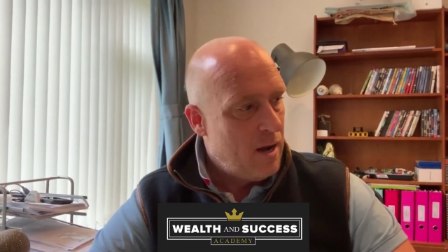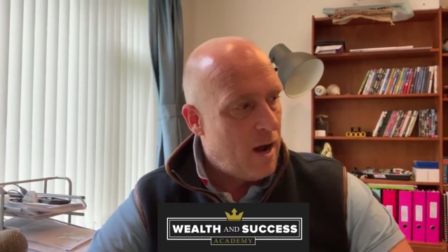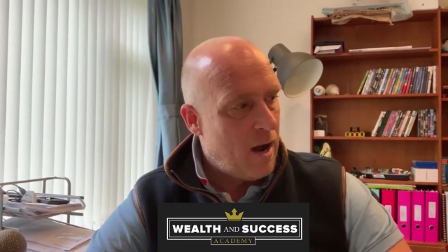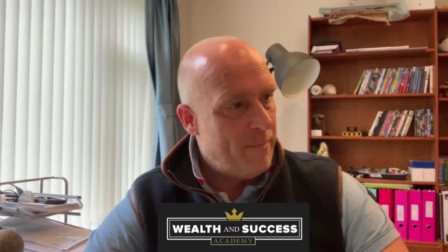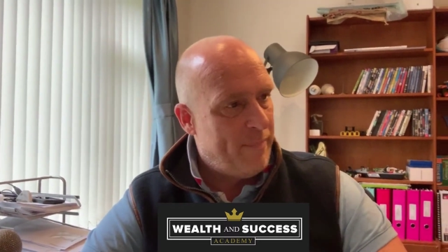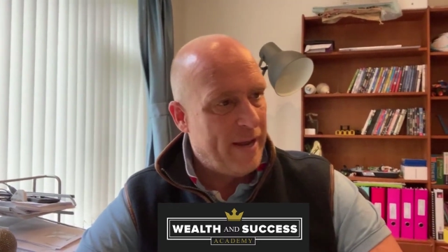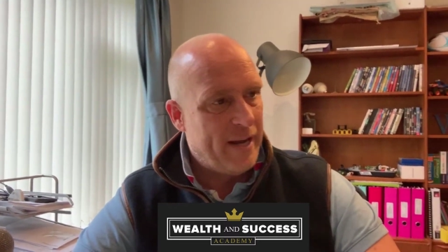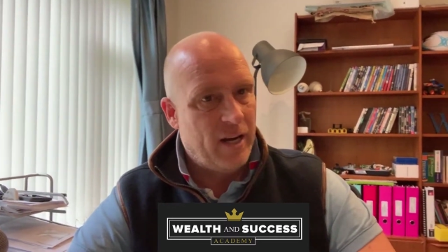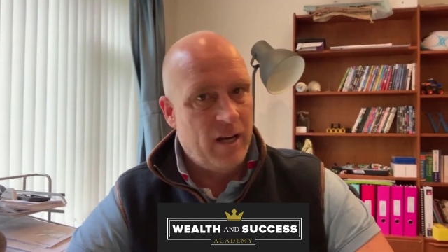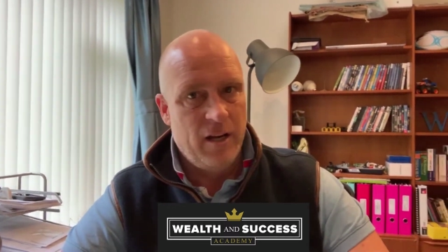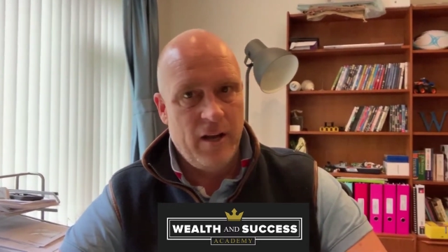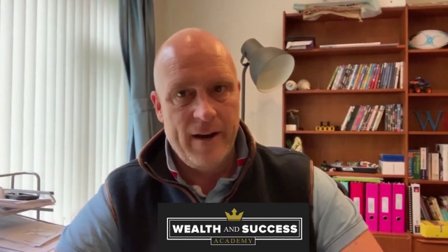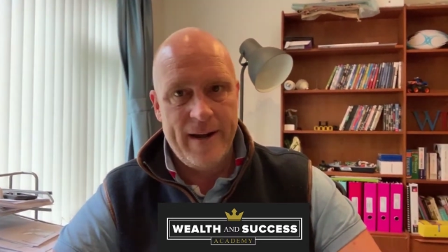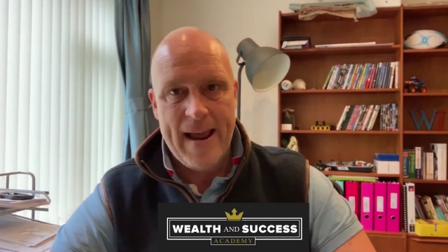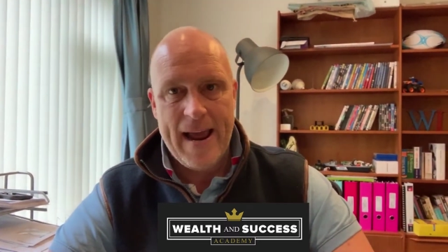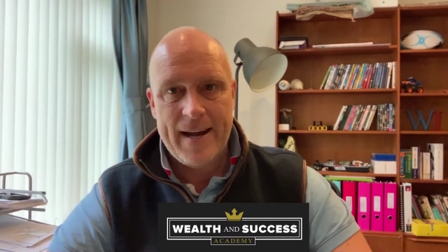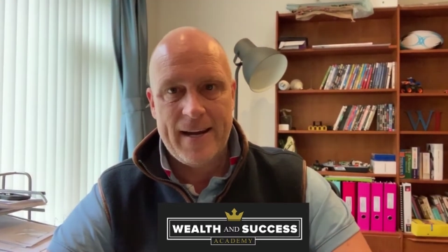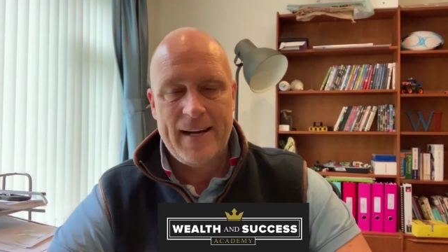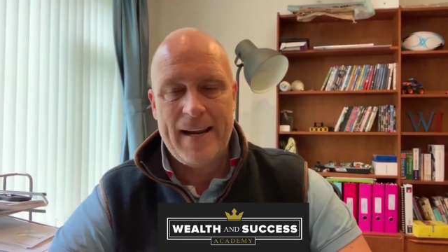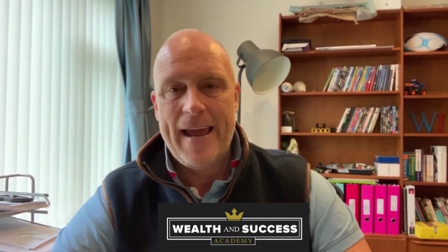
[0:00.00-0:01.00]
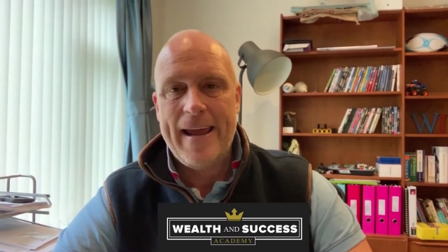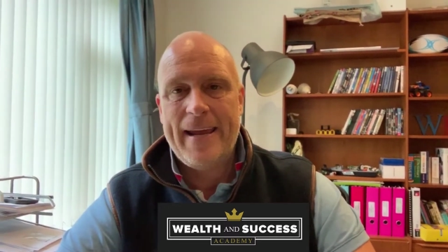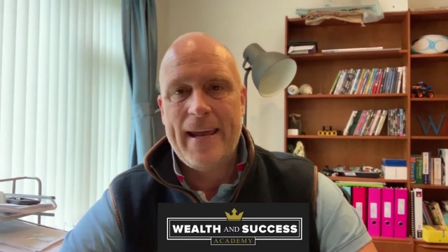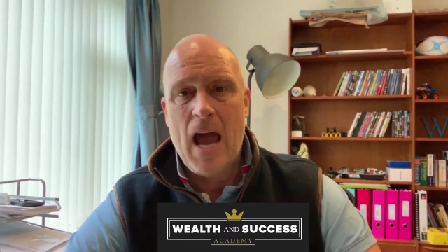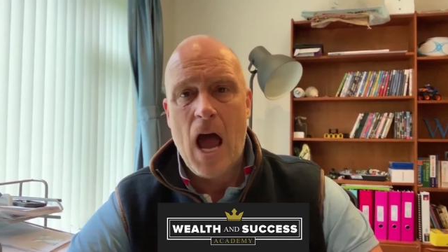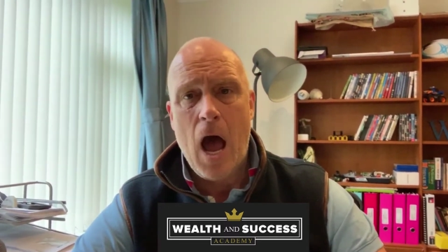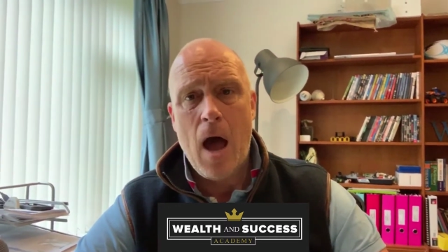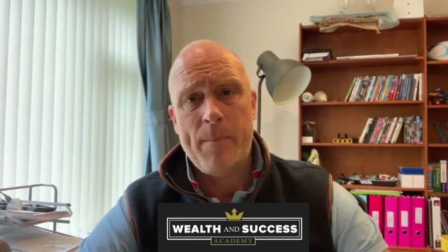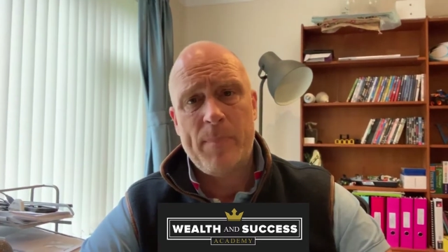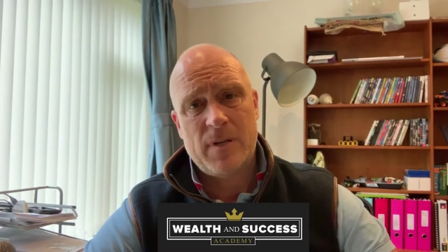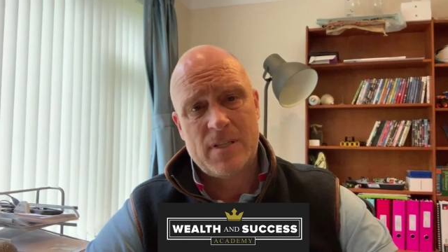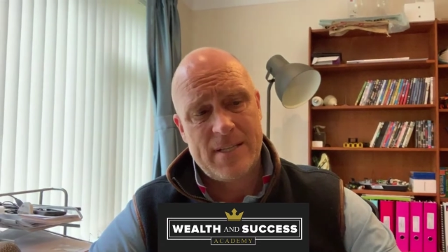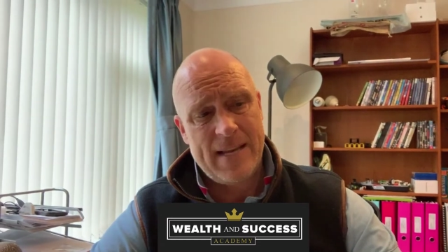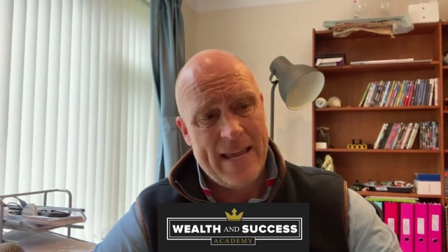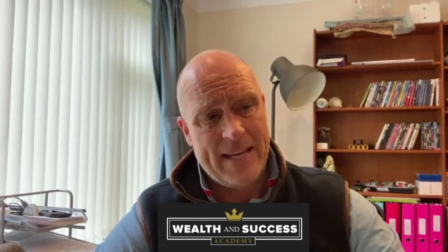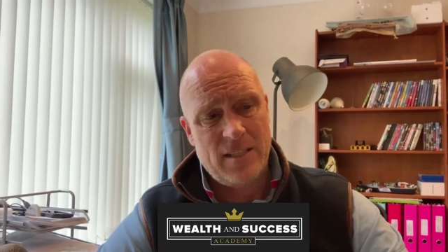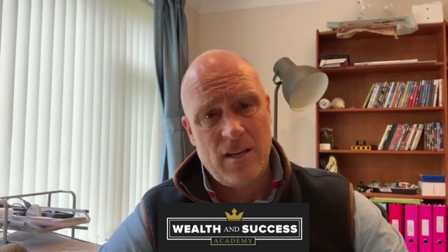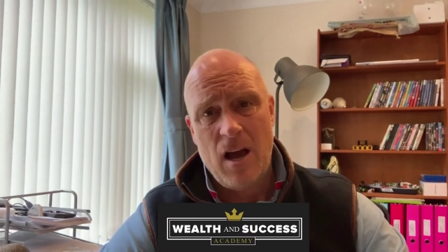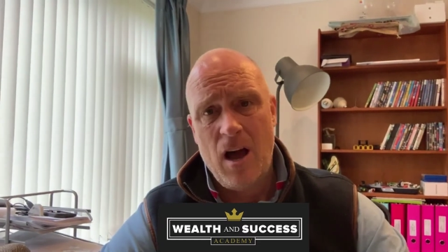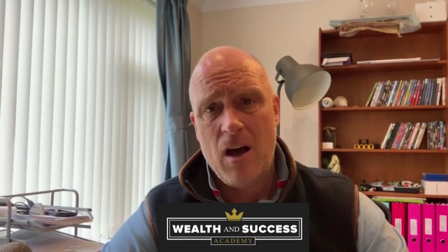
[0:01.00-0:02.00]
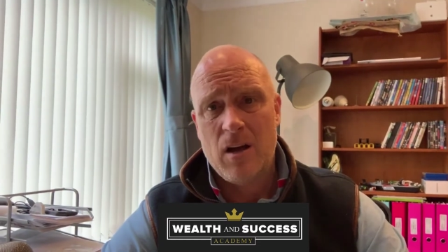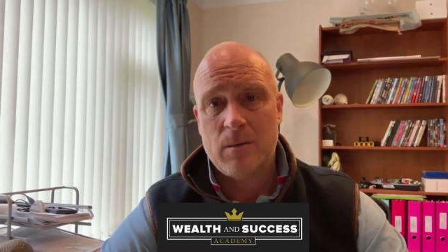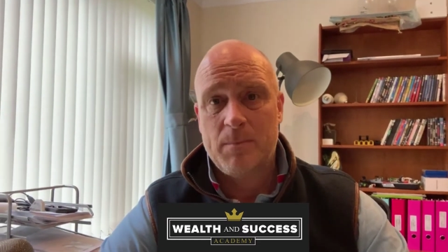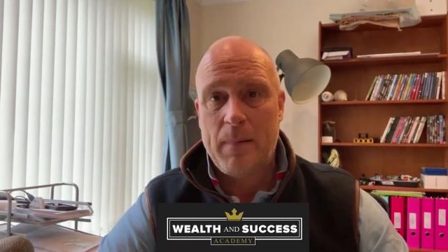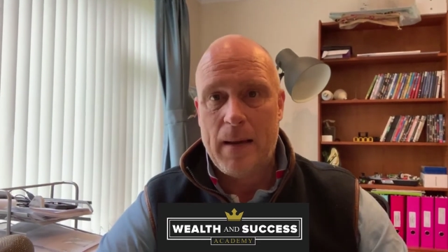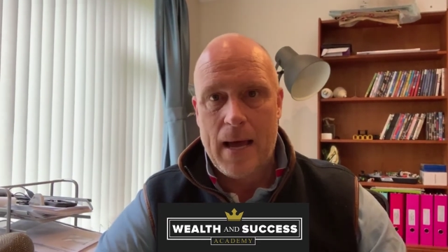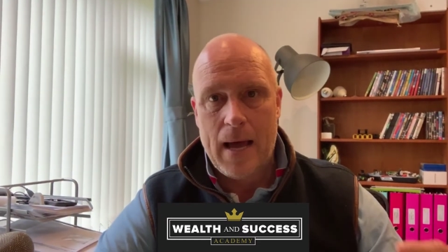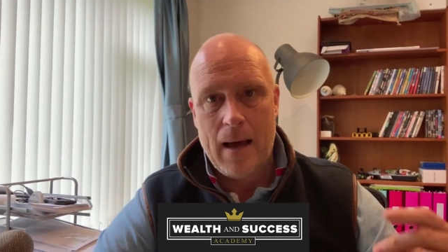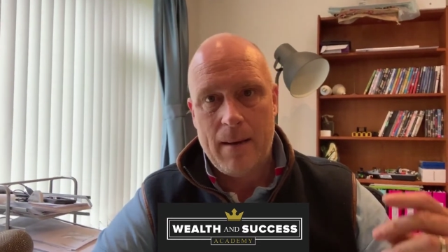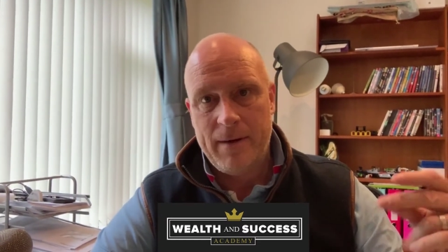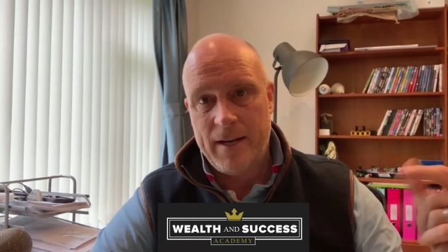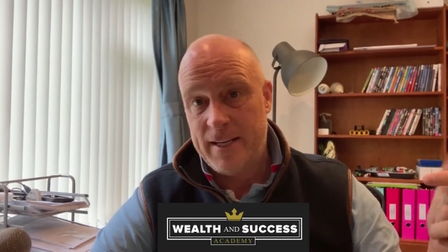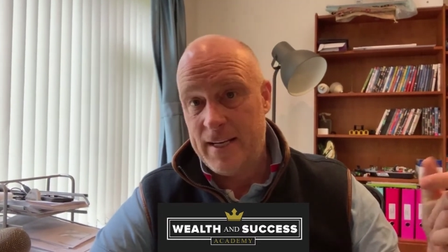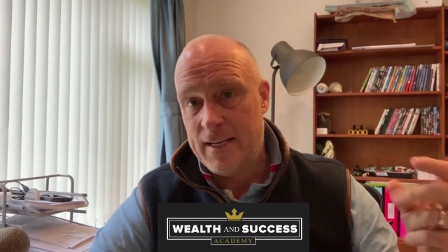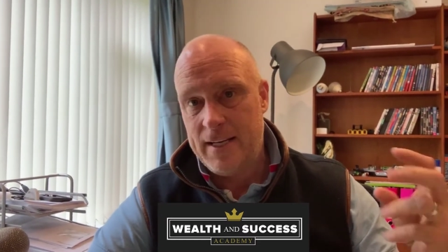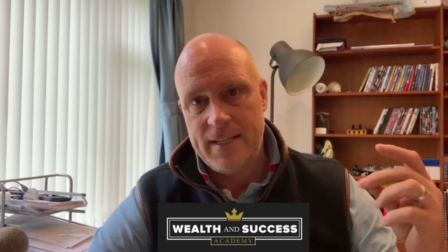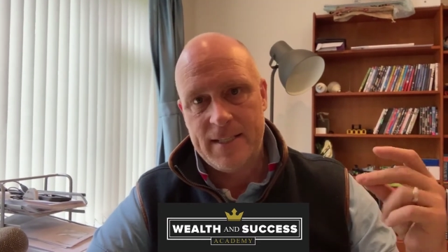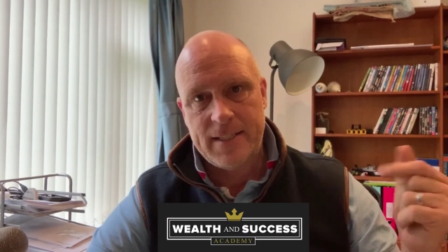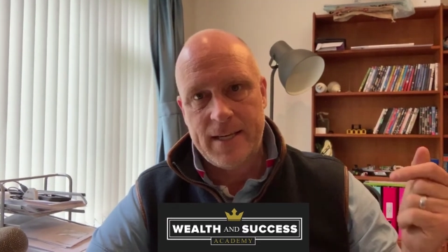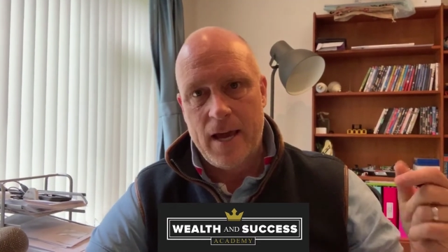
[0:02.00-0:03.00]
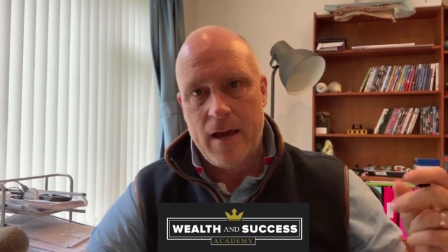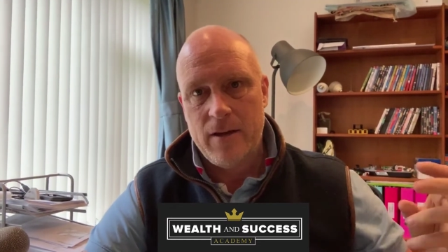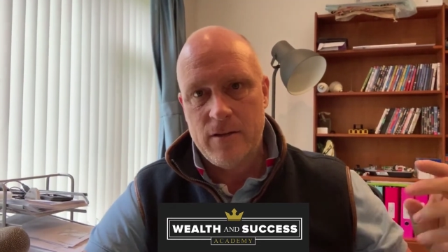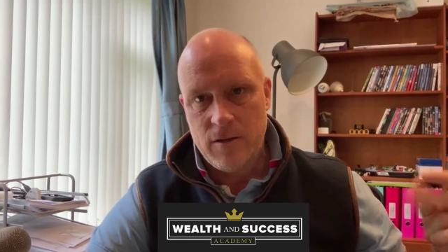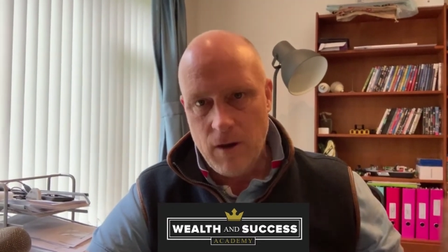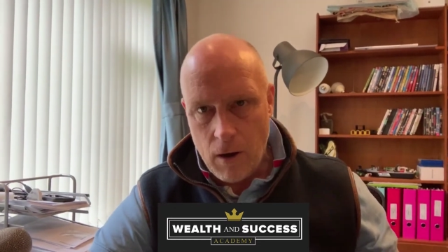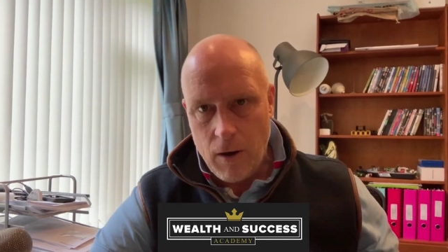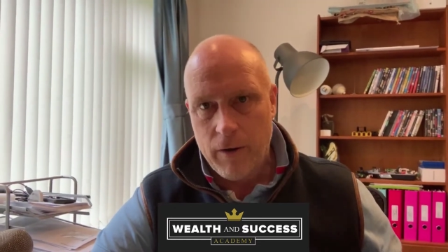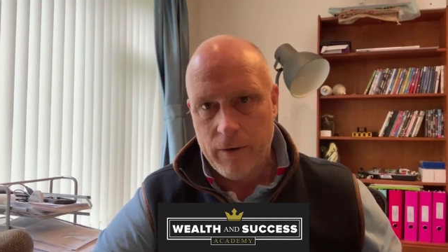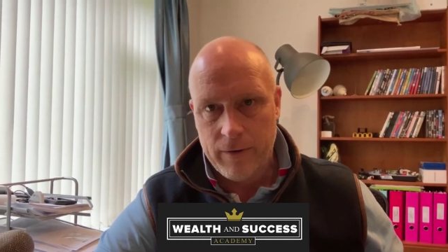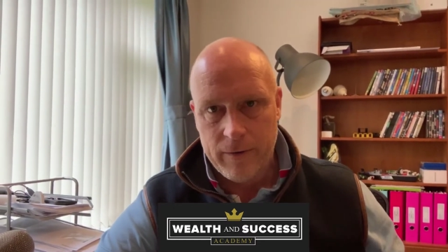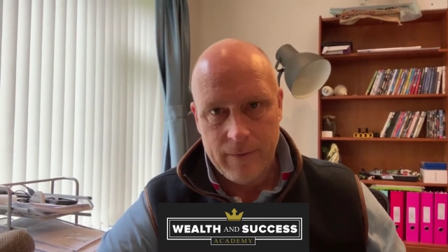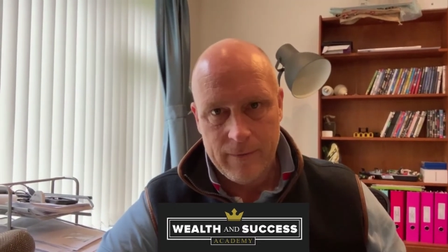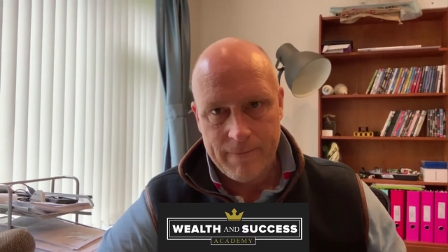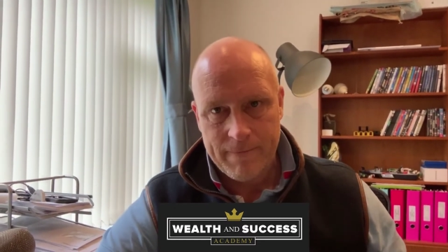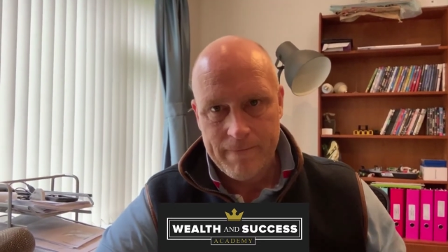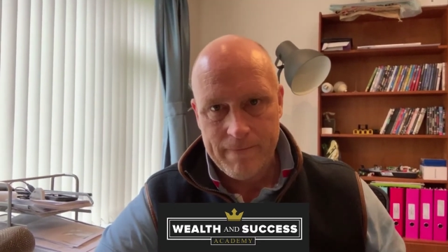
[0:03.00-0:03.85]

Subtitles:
I better learn how to lay carpets, lay tiles, blah, and the list goes on.